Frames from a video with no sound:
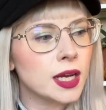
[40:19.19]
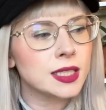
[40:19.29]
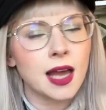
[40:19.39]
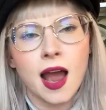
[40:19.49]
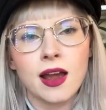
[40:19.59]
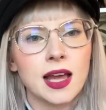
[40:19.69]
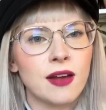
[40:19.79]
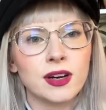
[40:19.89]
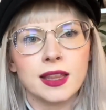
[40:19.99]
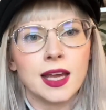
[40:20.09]
Is
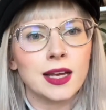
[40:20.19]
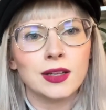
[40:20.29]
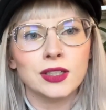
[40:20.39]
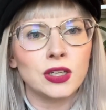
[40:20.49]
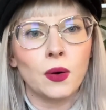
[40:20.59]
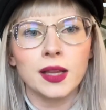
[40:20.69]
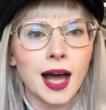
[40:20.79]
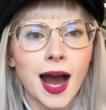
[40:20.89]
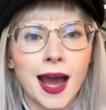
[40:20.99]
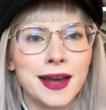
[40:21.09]
everything, you know, a
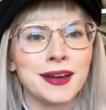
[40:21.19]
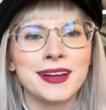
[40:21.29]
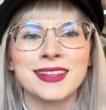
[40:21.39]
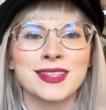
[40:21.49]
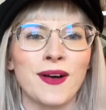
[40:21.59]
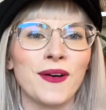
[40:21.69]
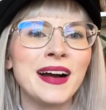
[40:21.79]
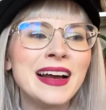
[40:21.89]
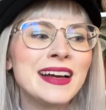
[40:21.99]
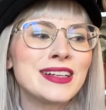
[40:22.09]
lie? So
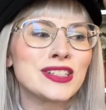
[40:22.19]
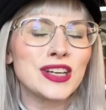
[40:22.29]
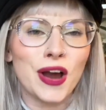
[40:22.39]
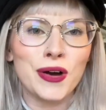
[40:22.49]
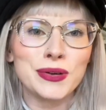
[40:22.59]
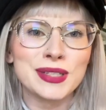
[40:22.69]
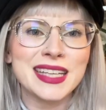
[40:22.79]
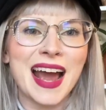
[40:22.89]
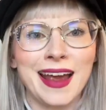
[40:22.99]
she goes.